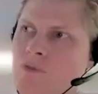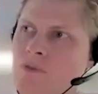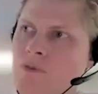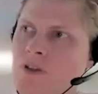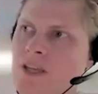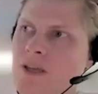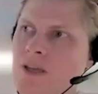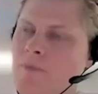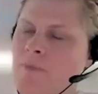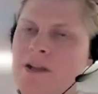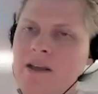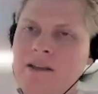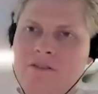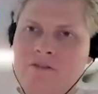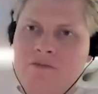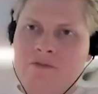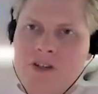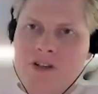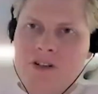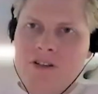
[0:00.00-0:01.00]
keep it as
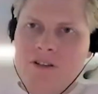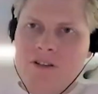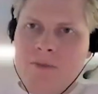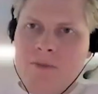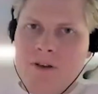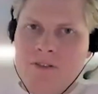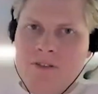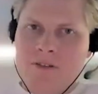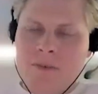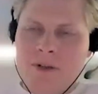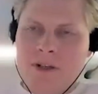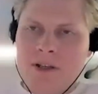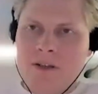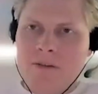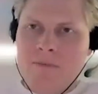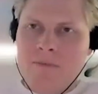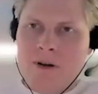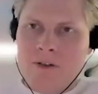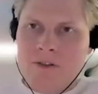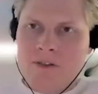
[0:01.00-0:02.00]
efficient as
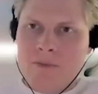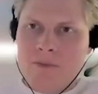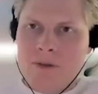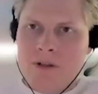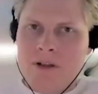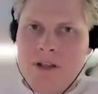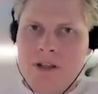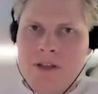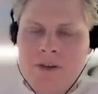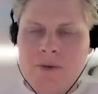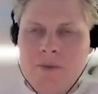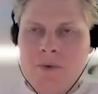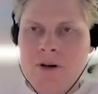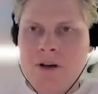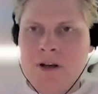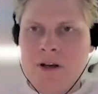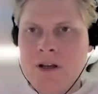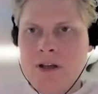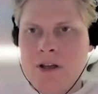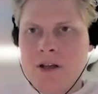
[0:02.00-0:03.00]
possible. I think
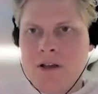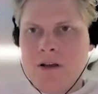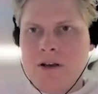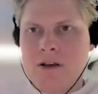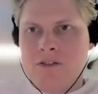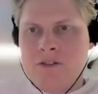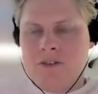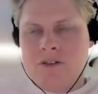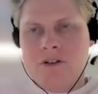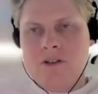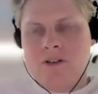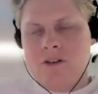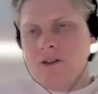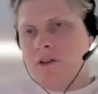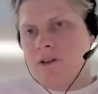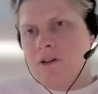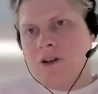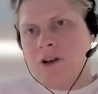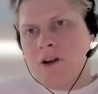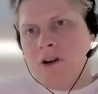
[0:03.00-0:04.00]
we're
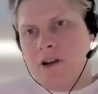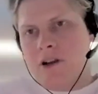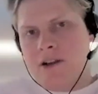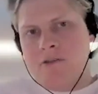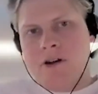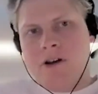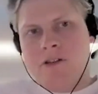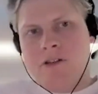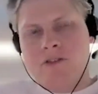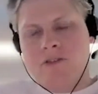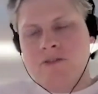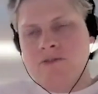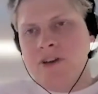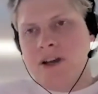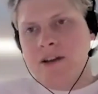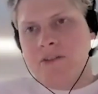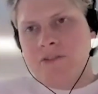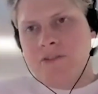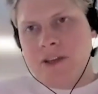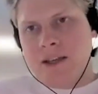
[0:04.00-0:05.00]
currently around sort of
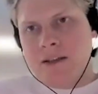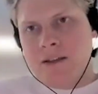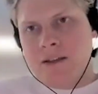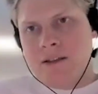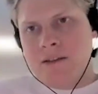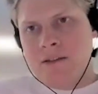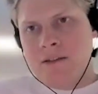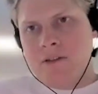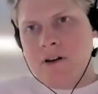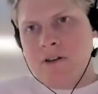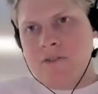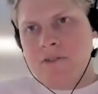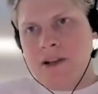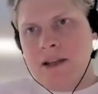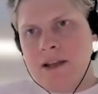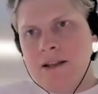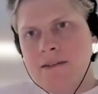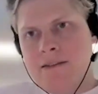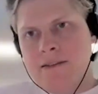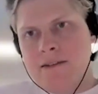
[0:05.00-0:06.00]
5 seconds of
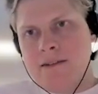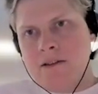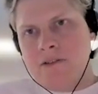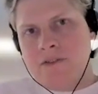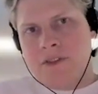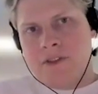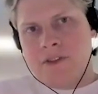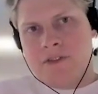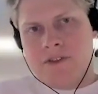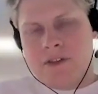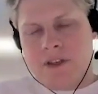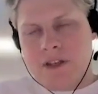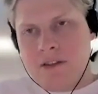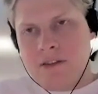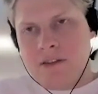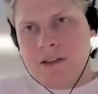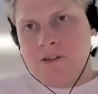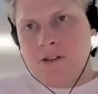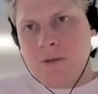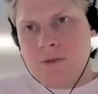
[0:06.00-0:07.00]
latency of this
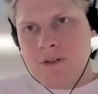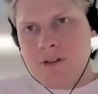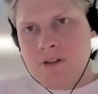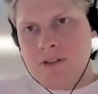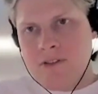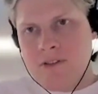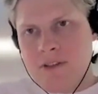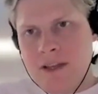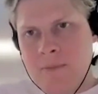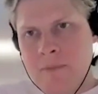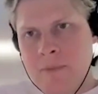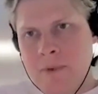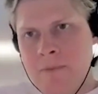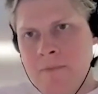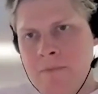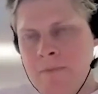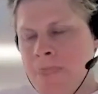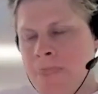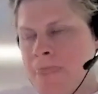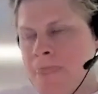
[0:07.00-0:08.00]
decryption step.
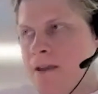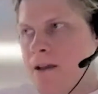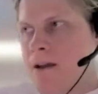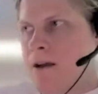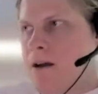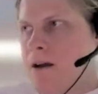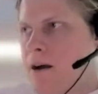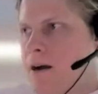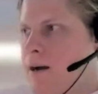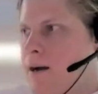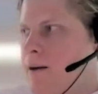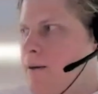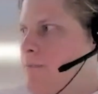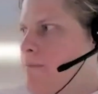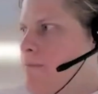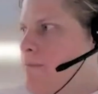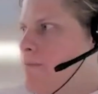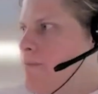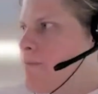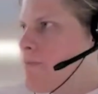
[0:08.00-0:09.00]

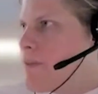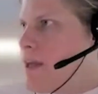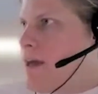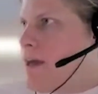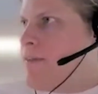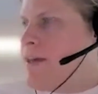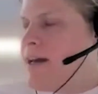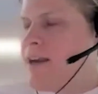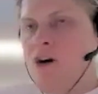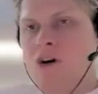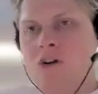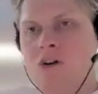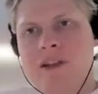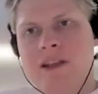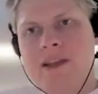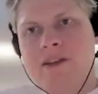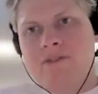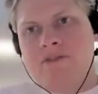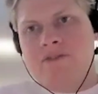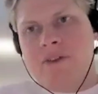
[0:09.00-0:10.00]
And that
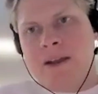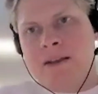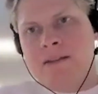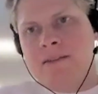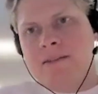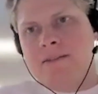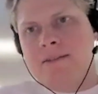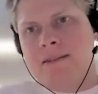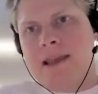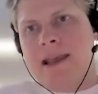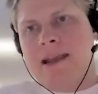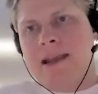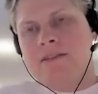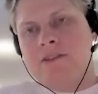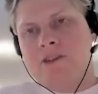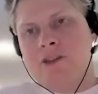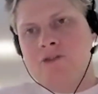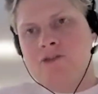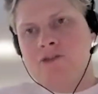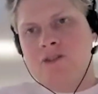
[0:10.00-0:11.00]
only affects
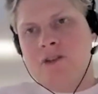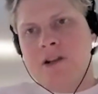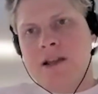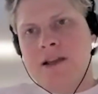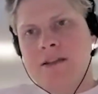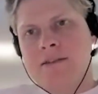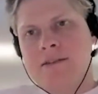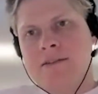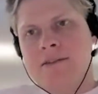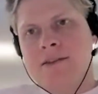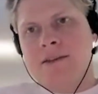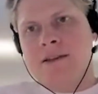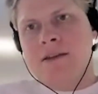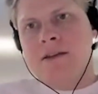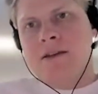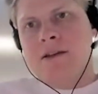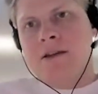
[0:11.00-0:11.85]
execution latency.